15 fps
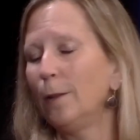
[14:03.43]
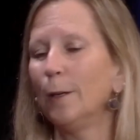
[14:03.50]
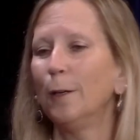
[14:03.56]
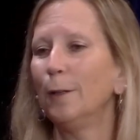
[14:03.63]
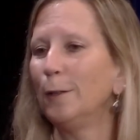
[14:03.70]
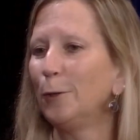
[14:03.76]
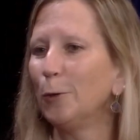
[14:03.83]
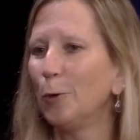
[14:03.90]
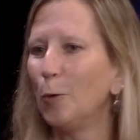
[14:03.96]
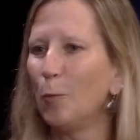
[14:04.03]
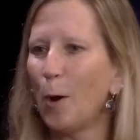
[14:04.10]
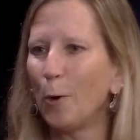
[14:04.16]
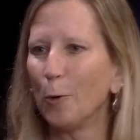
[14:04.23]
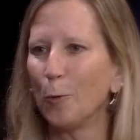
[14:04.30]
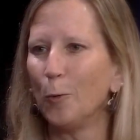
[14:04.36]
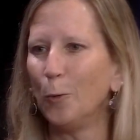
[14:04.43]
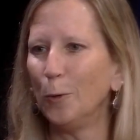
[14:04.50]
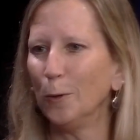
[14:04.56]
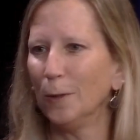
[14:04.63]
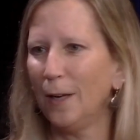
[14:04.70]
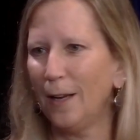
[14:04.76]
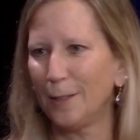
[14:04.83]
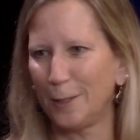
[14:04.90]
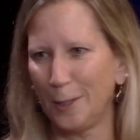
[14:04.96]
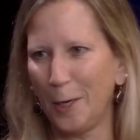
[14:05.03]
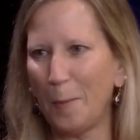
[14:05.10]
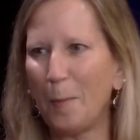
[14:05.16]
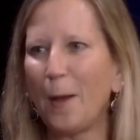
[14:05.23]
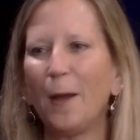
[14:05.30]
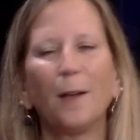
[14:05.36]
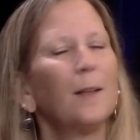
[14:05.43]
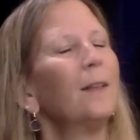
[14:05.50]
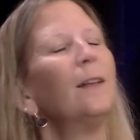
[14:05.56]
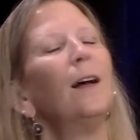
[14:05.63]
The good old water cooler has to come back.